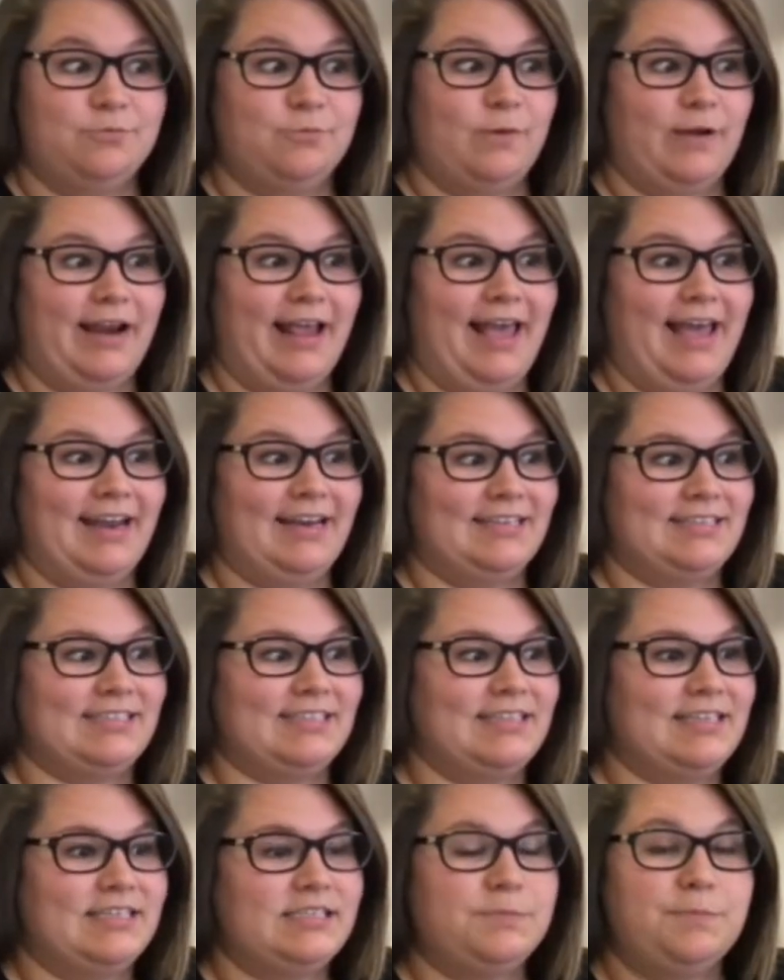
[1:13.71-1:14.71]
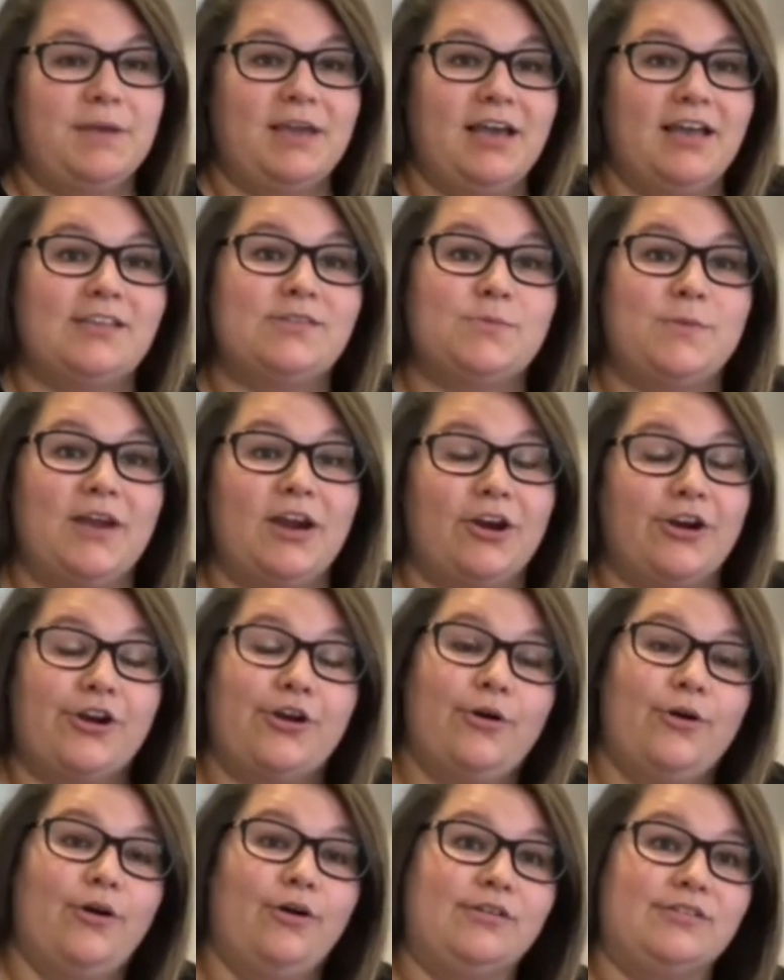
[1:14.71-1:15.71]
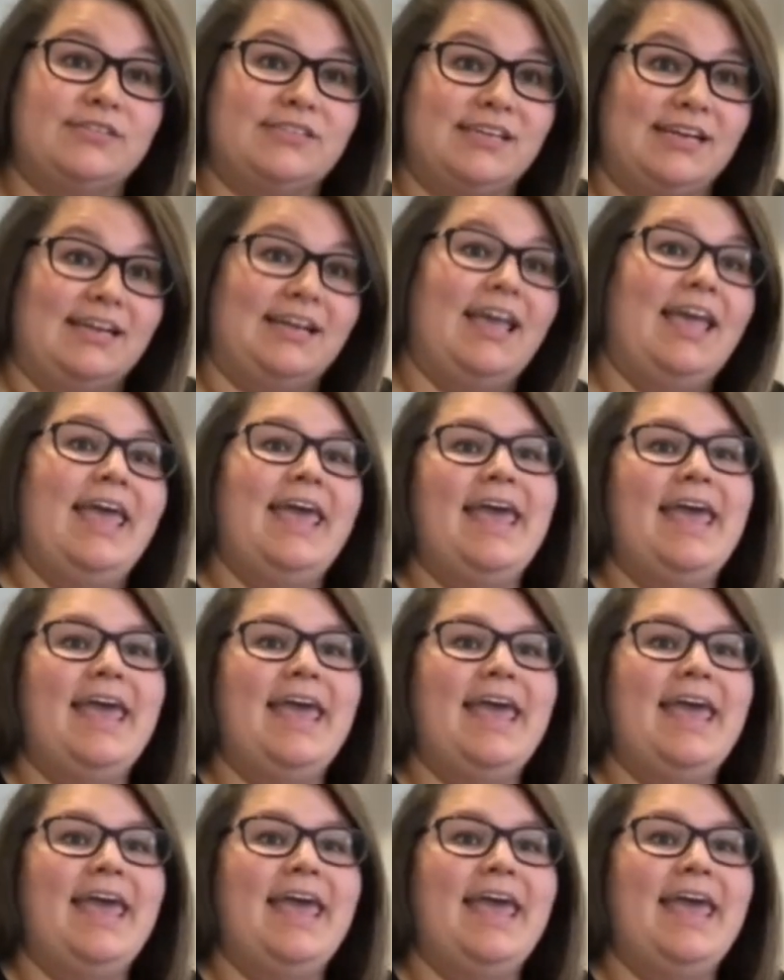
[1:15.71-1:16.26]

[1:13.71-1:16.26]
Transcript: Went ahead and did this because we are co-hosting